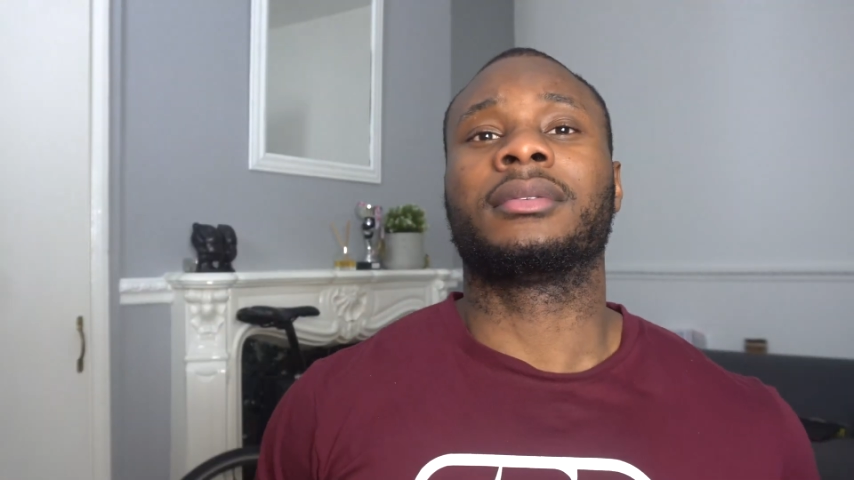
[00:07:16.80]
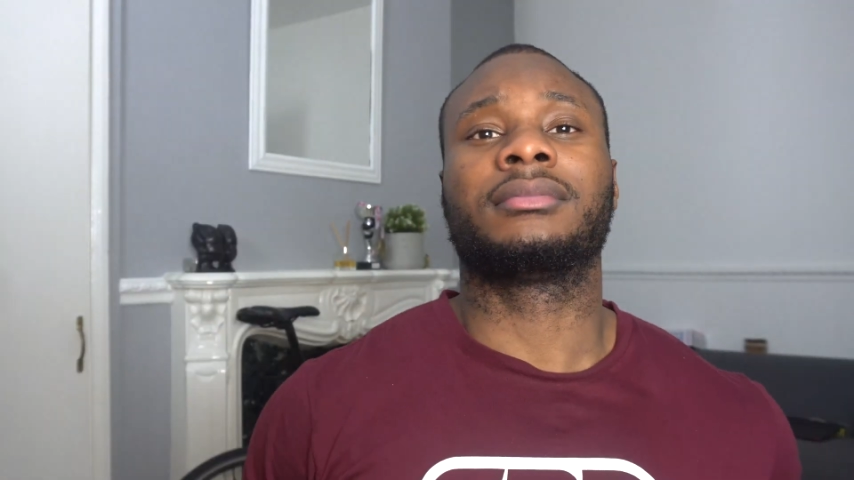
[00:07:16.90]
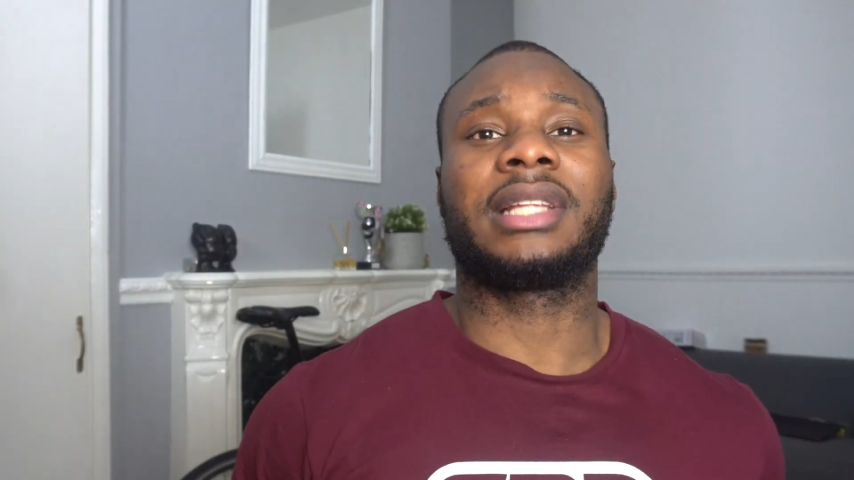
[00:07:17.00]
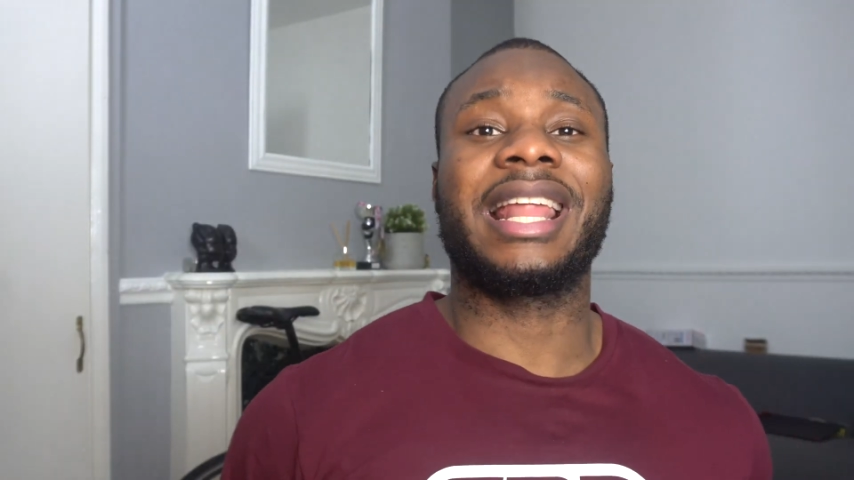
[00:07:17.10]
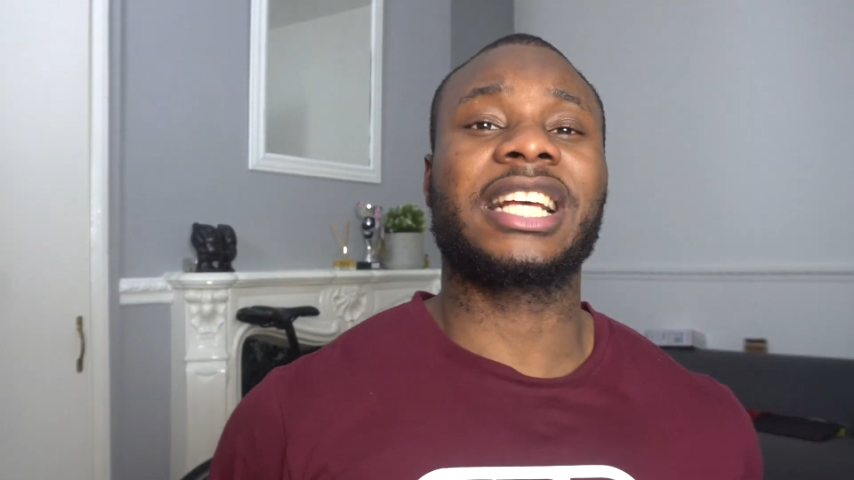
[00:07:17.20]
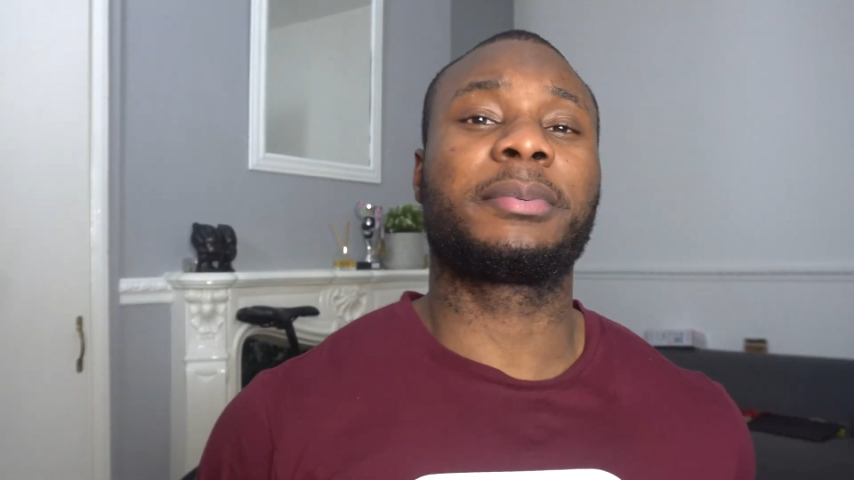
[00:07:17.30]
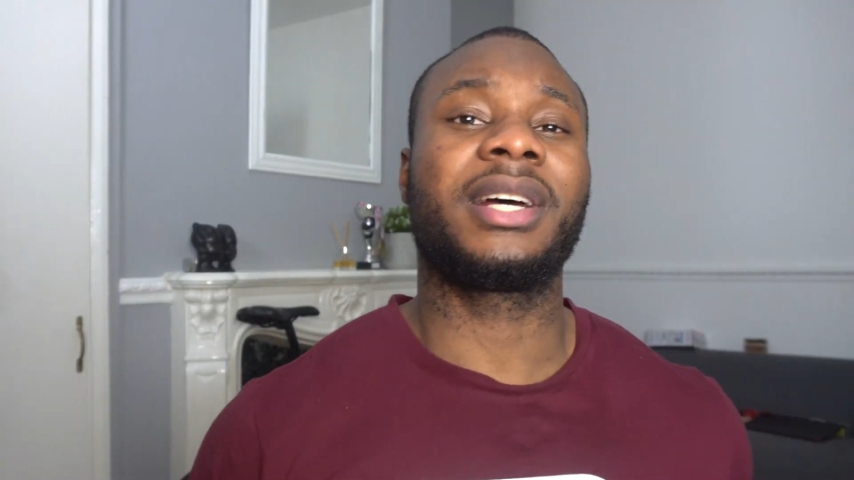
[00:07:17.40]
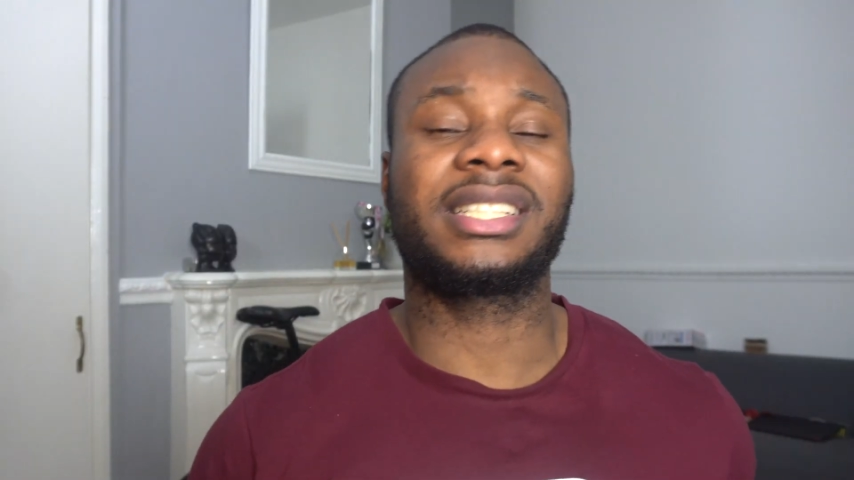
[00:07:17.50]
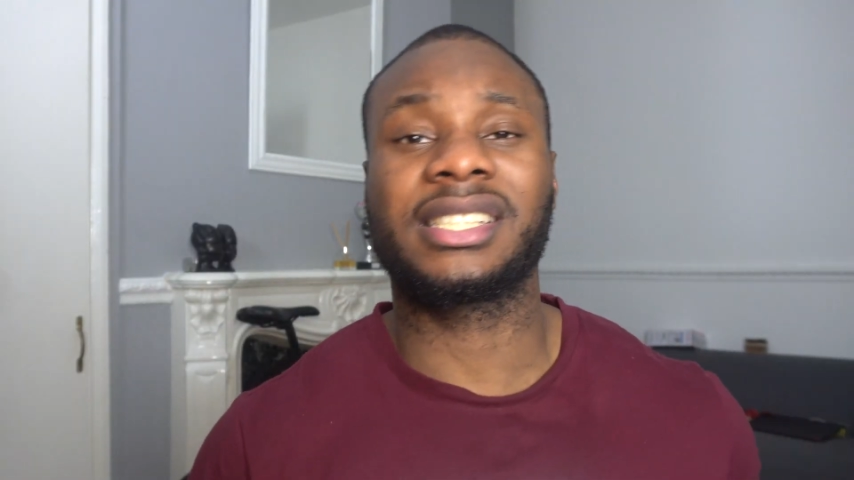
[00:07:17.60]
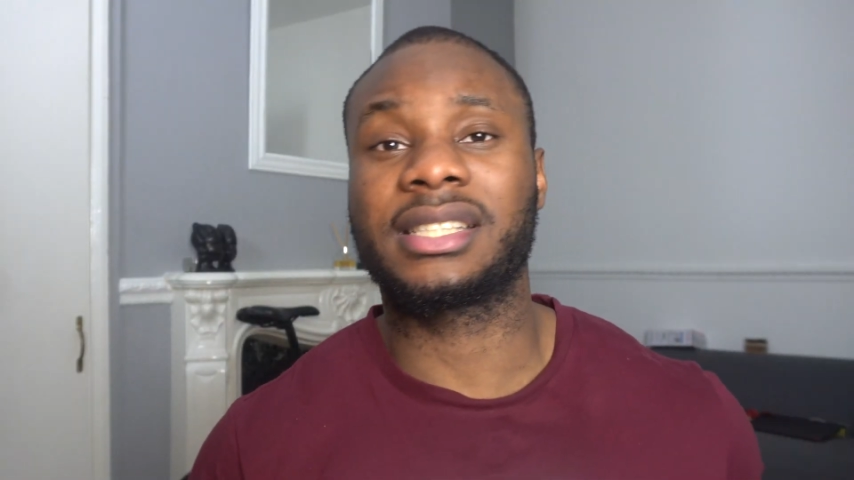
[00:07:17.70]
The next
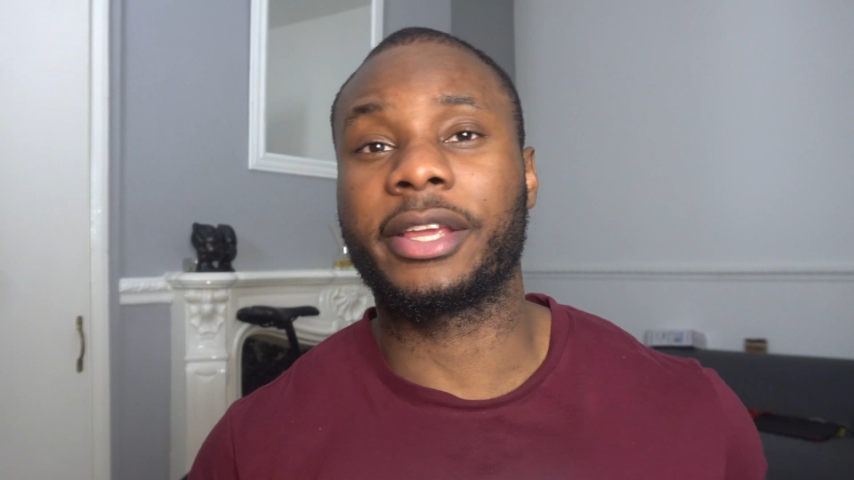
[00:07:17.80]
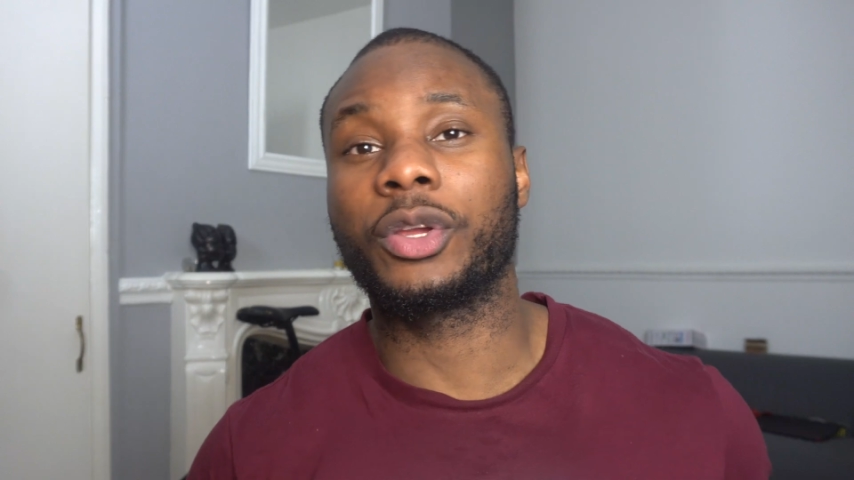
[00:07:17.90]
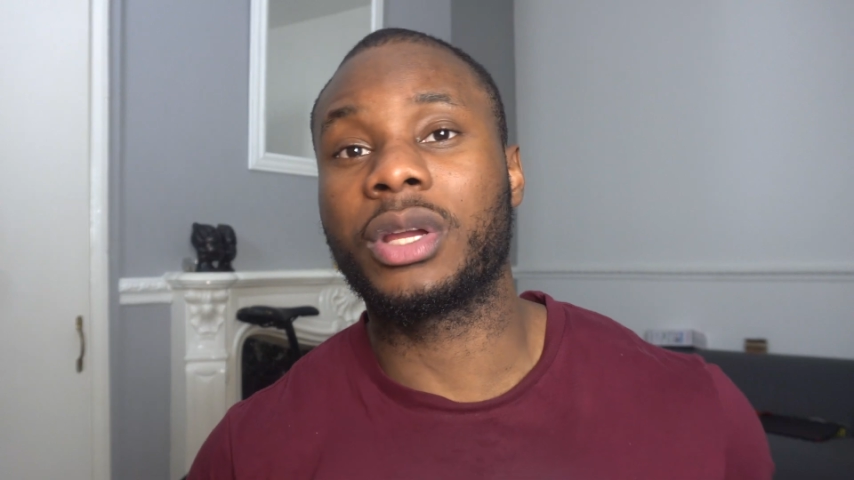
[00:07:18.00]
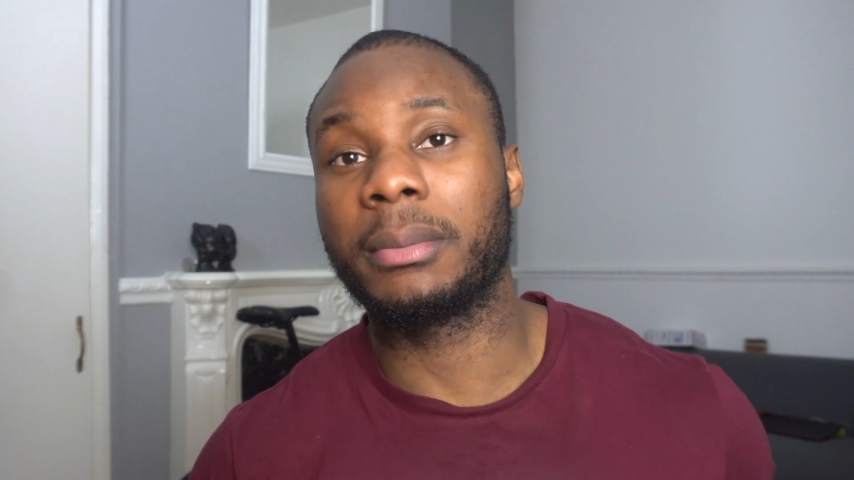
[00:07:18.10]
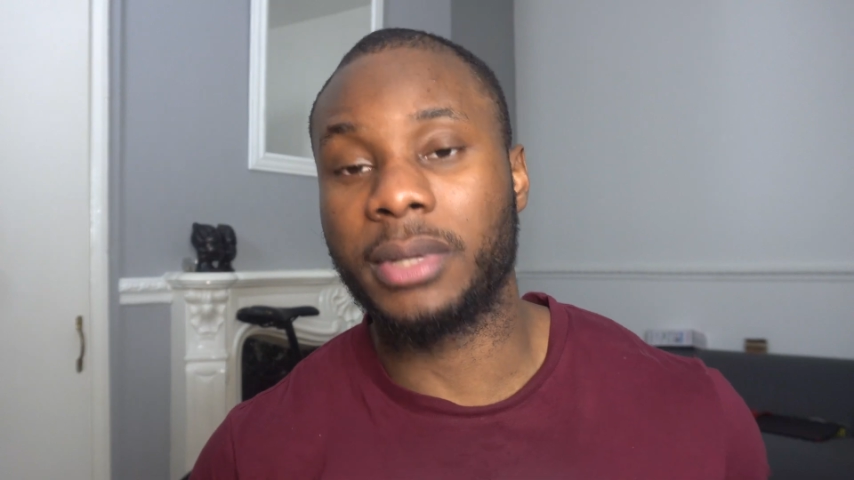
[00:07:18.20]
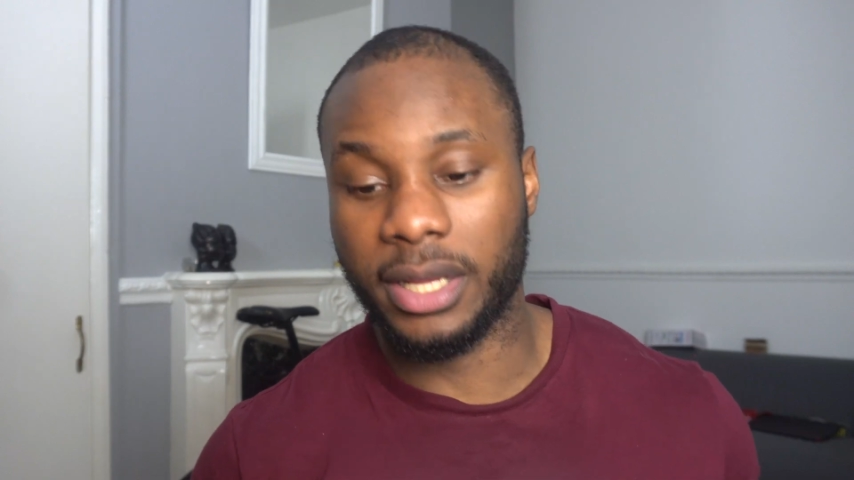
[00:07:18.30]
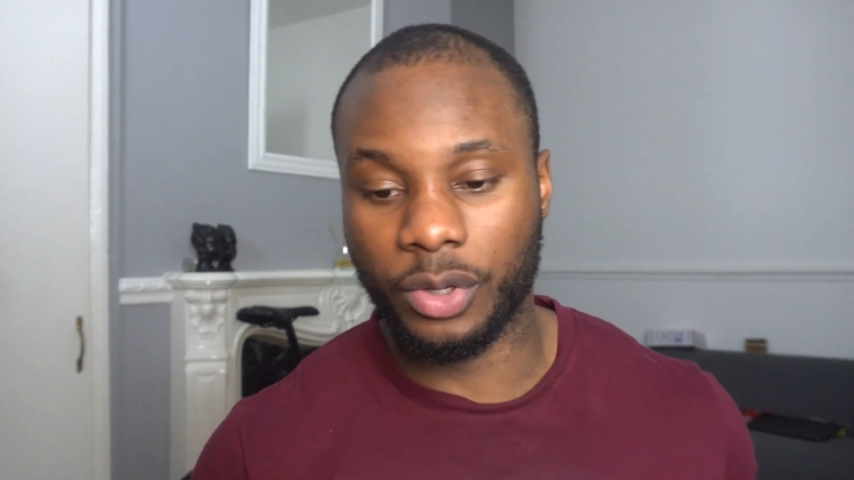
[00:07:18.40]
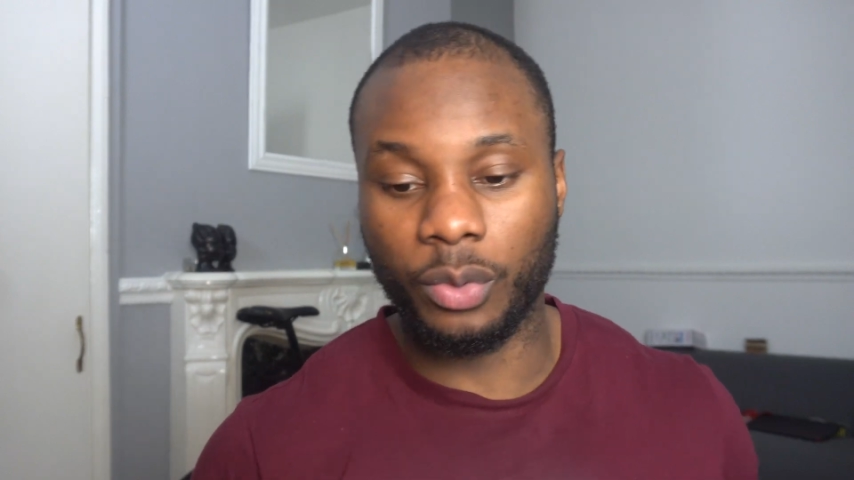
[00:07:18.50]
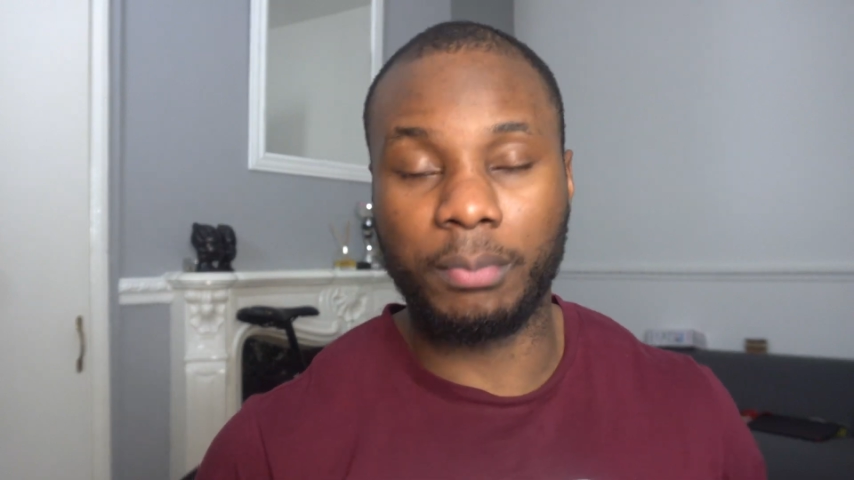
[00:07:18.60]
purchase that you